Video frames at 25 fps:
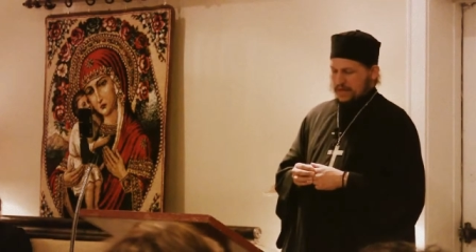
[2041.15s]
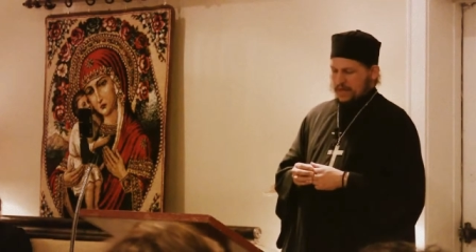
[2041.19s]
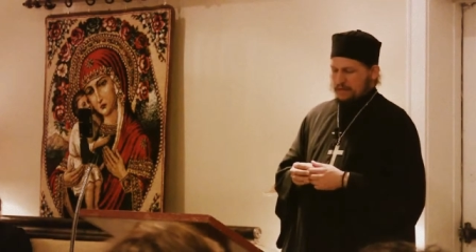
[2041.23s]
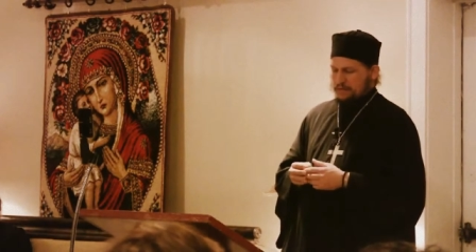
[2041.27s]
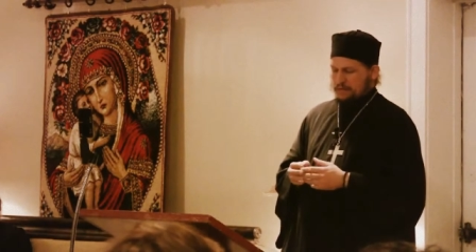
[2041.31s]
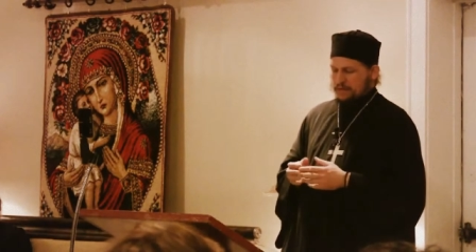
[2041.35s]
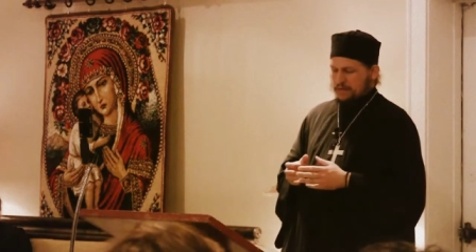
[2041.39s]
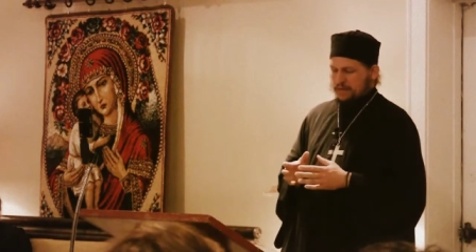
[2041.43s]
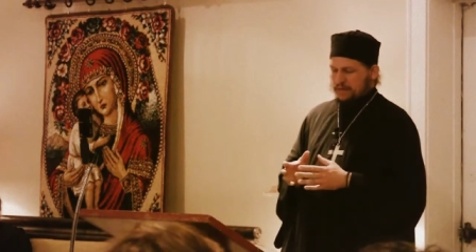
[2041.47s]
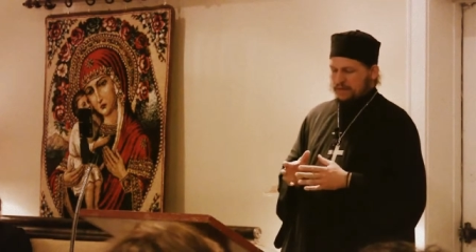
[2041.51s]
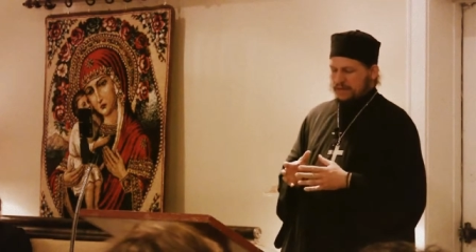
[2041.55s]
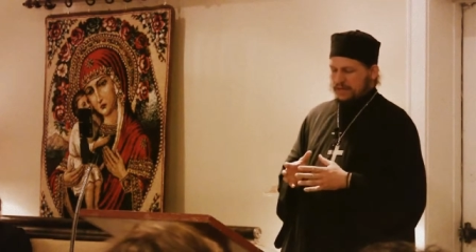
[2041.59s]
A
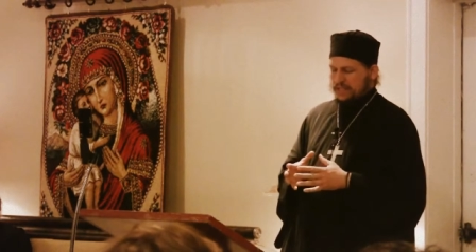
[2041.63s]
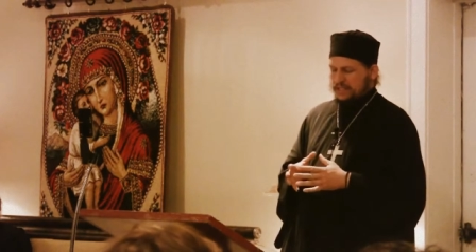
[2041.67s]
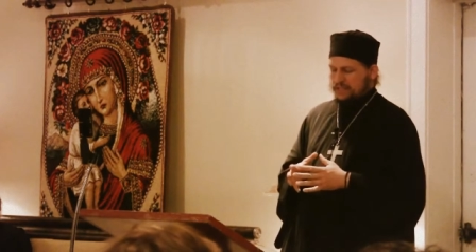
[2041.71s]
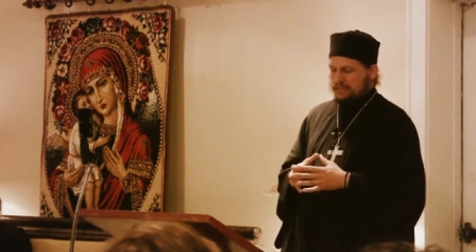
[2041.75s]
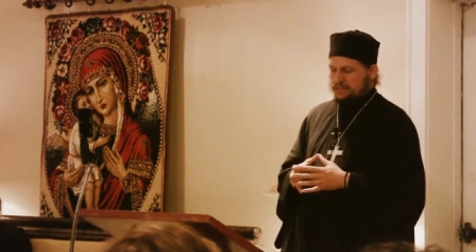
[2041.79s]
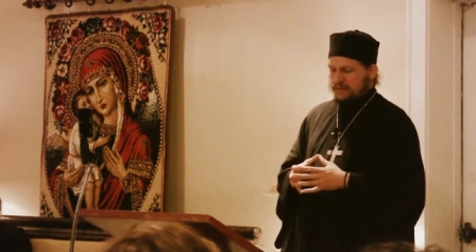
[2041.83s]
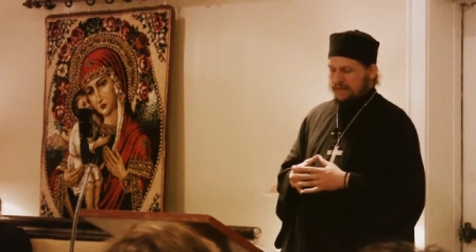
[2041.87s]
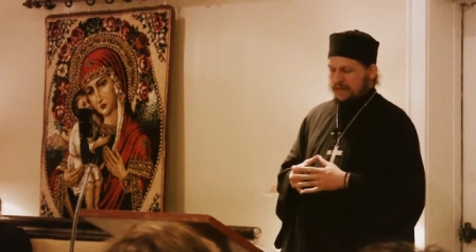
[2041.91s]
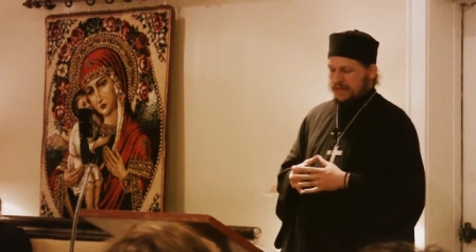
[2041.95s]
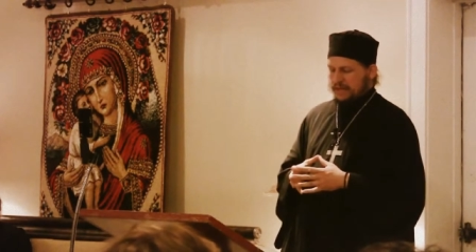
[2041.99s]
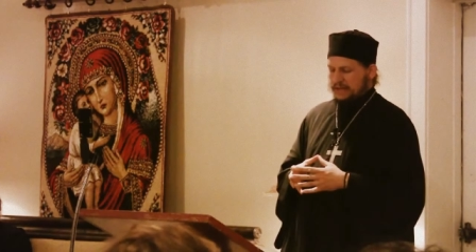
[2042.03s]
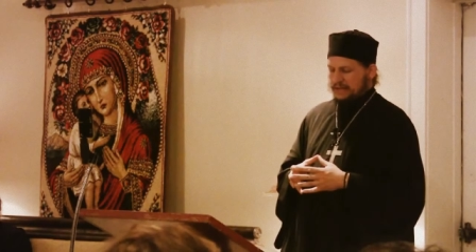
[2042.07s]
middle
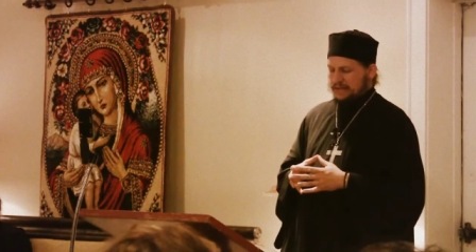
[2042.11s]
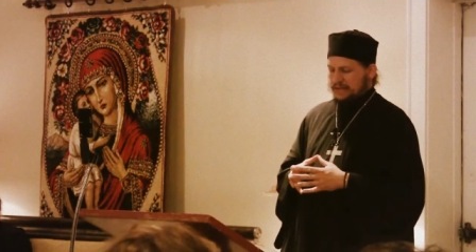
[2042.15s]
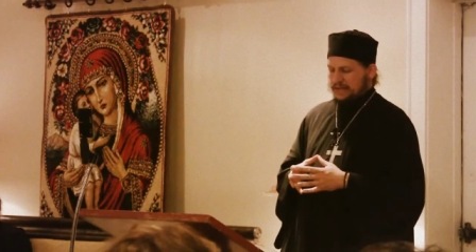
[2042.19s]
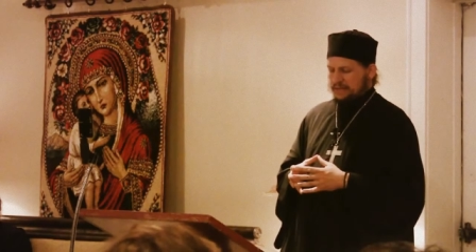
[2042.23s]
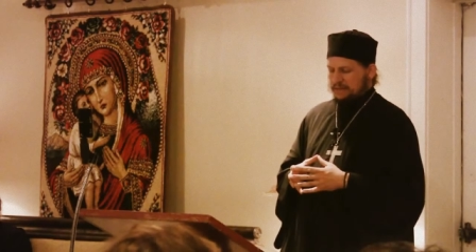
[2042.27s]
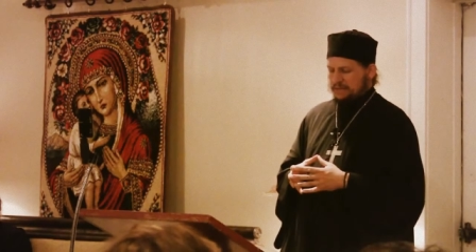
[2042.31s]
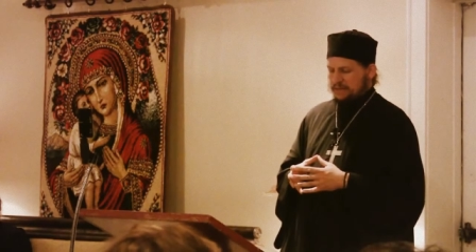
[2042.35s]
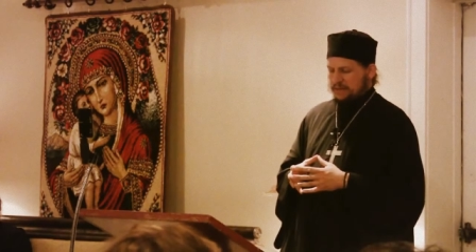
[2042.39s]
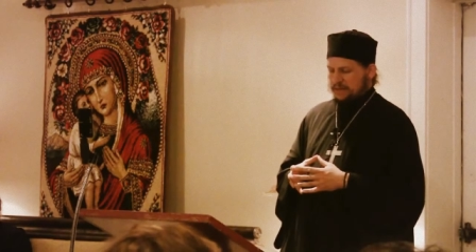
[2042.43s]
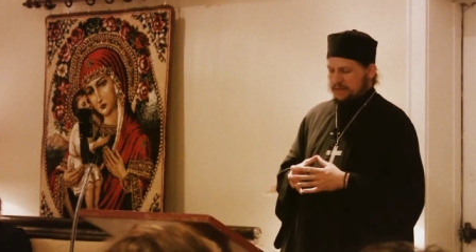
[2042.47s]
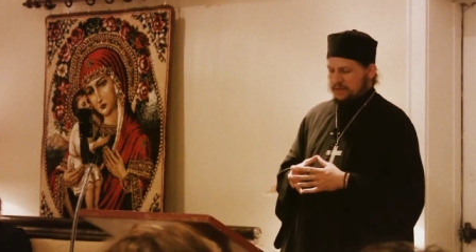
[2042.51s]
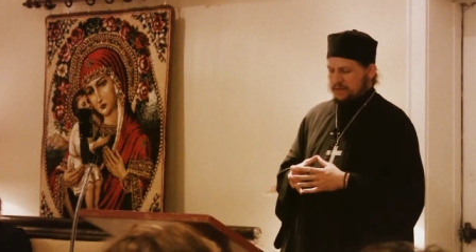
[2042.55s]
aged man
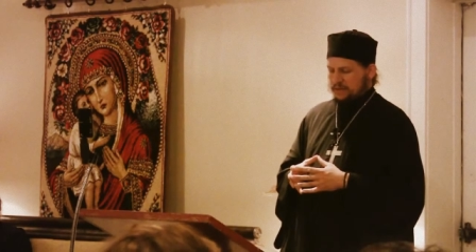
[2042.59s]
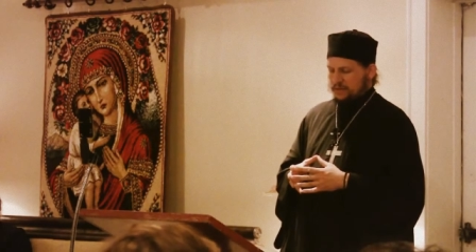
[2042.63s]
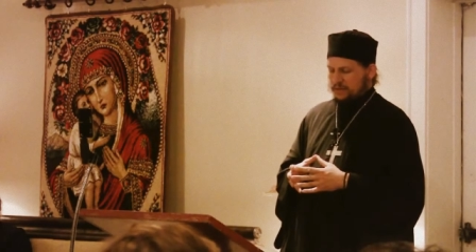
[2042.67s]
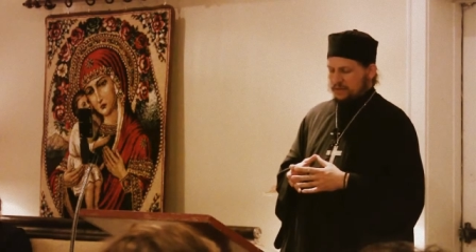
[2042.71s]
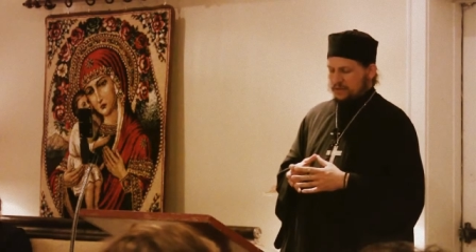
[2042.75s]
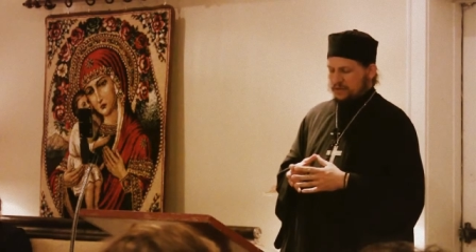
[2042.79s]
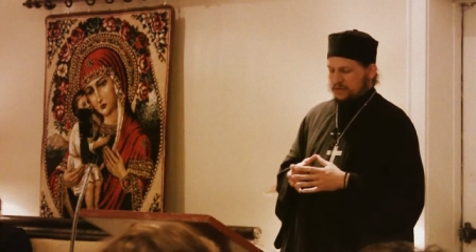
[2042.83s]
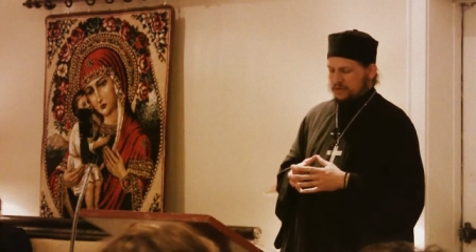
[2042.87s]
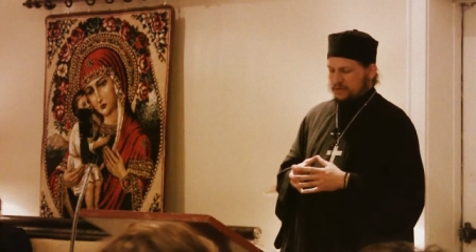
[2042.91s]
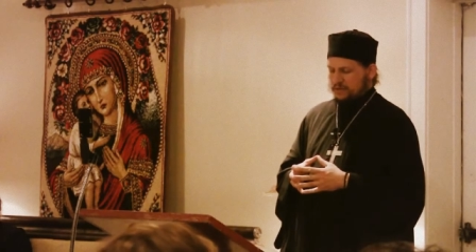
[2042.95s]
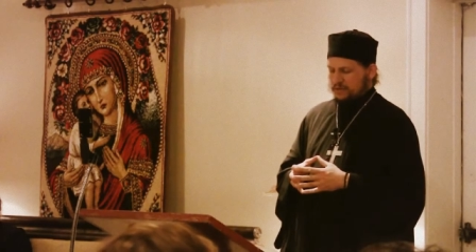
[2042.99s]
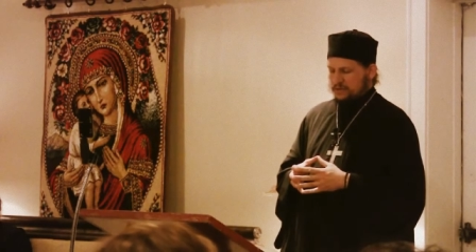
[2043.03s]
came here,
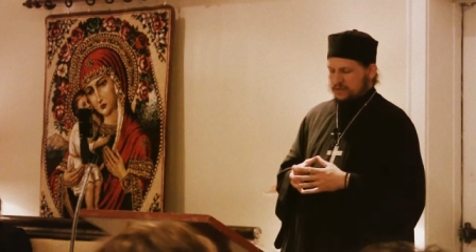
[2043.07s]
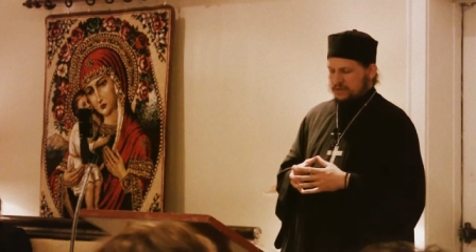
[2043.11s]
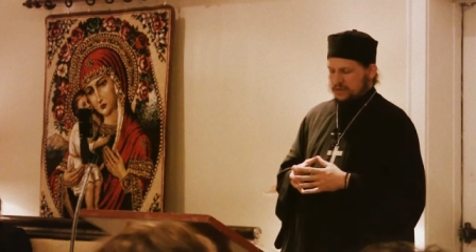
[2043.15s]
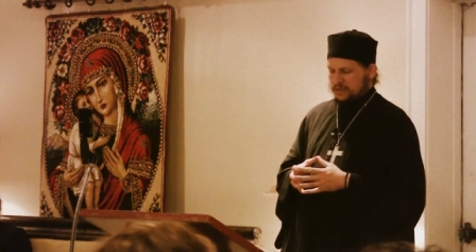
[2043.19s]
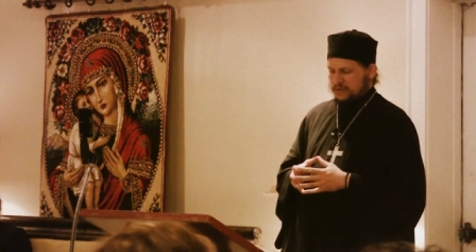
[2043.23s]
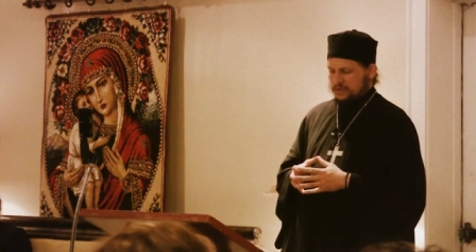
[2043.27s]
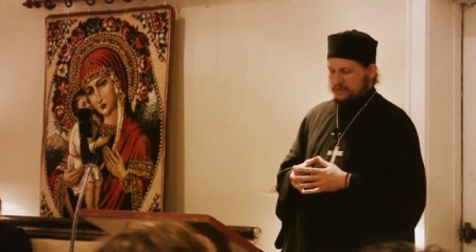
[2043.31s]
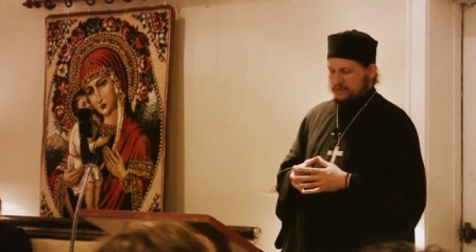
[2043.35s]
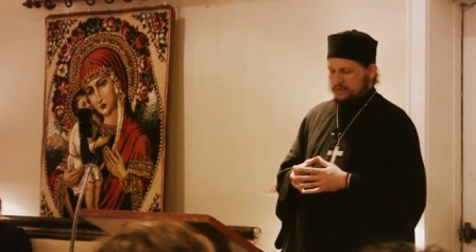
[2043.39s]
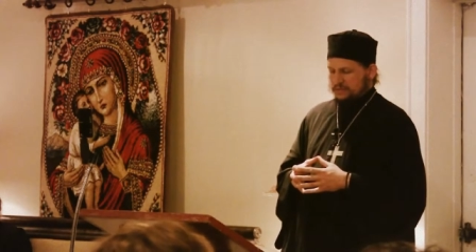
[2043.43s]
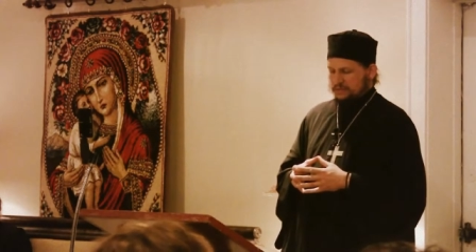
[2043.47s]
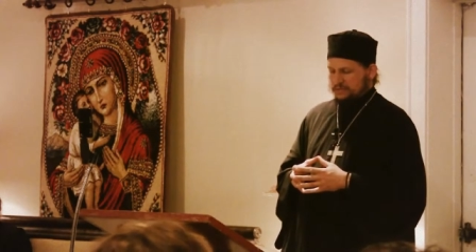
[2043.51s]
recalls the
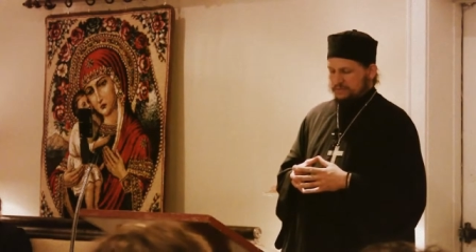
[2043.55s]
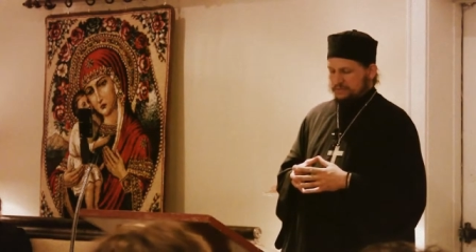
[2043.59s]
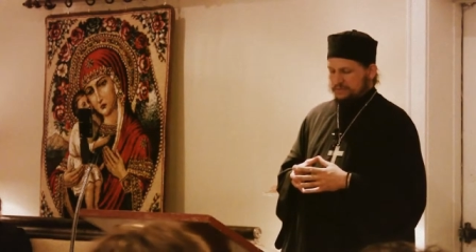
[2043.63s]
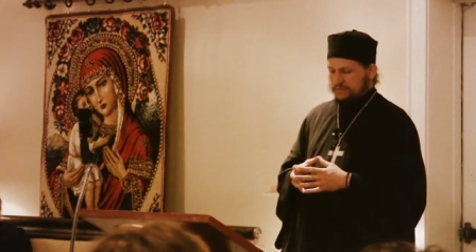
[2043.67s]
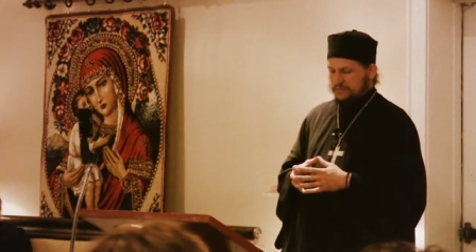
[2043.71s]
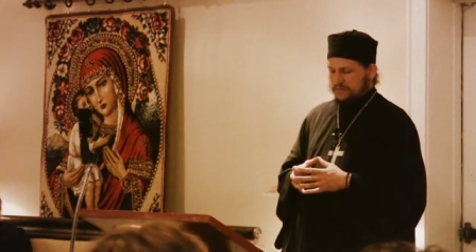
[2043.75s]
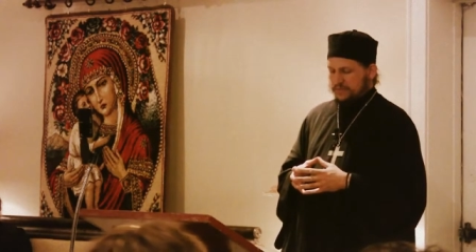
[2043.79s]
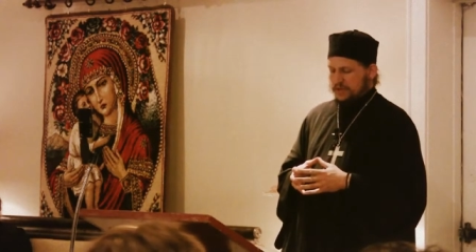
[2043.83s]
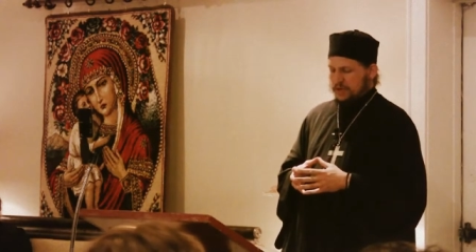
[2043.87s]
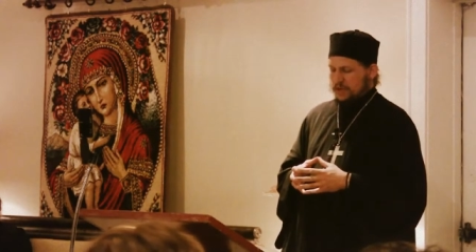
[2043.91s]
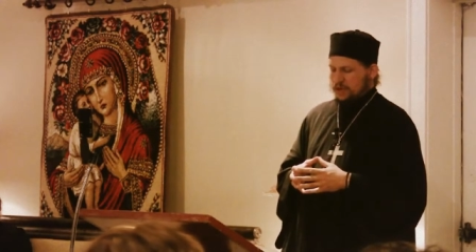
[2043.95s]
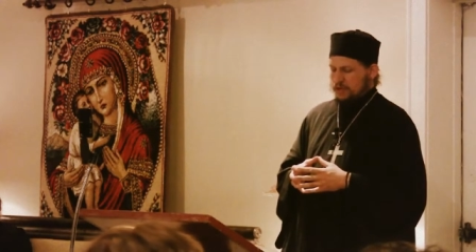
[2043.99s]
elder,
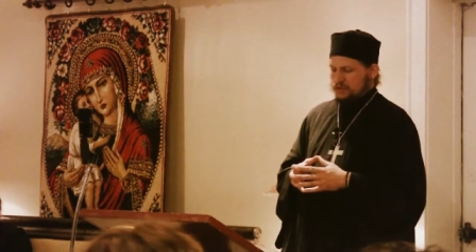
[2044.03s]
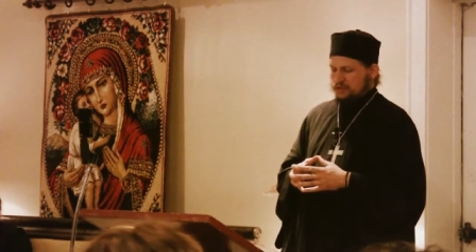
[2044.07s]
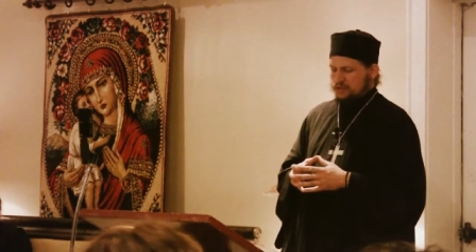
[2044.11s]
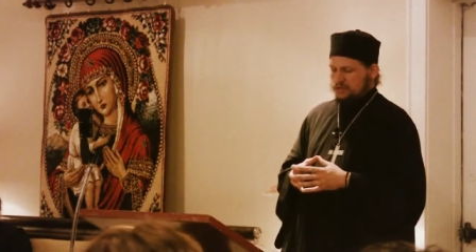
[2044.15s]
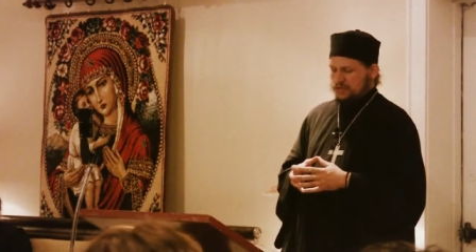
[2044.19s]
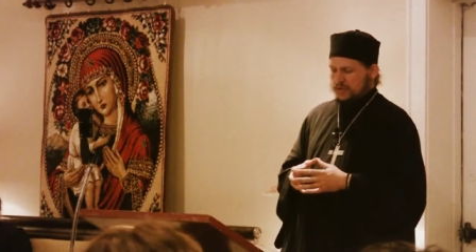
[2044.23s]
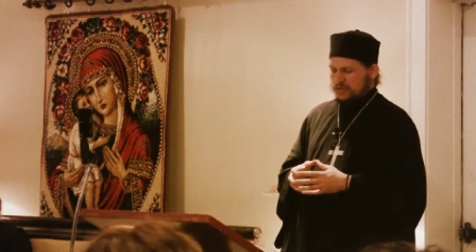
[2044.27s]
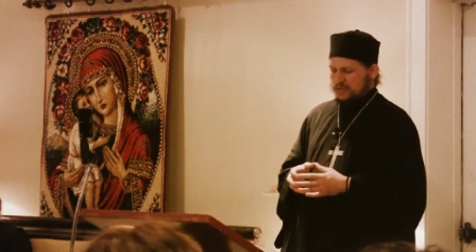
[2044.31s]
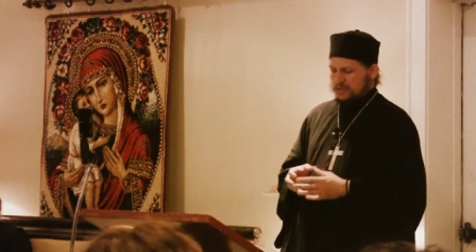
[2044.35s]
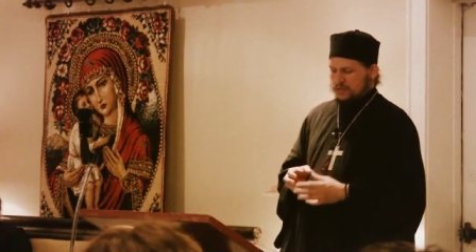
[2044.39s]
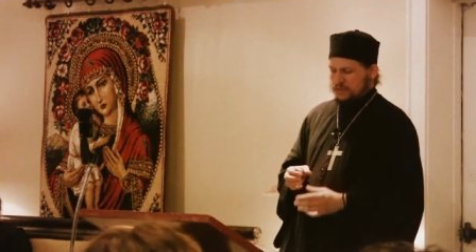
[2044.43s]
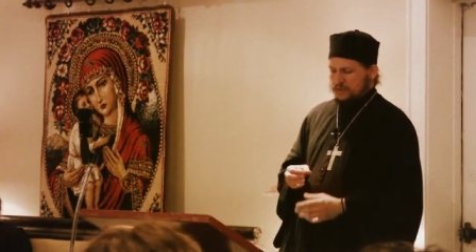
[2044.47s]
who
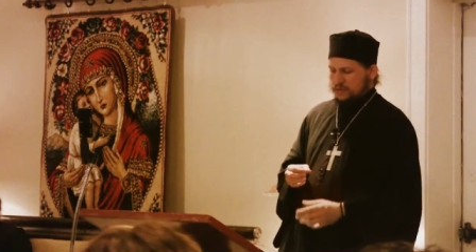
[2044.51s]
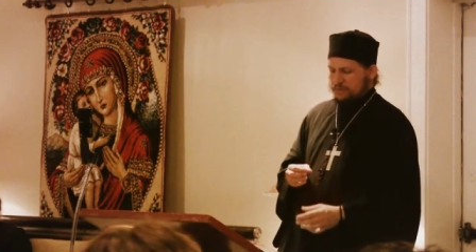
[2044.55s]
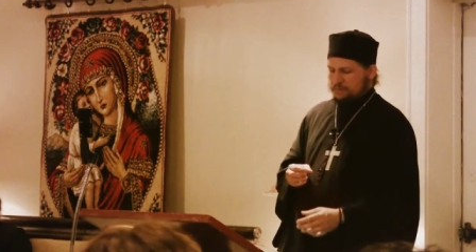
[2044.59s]
suffered with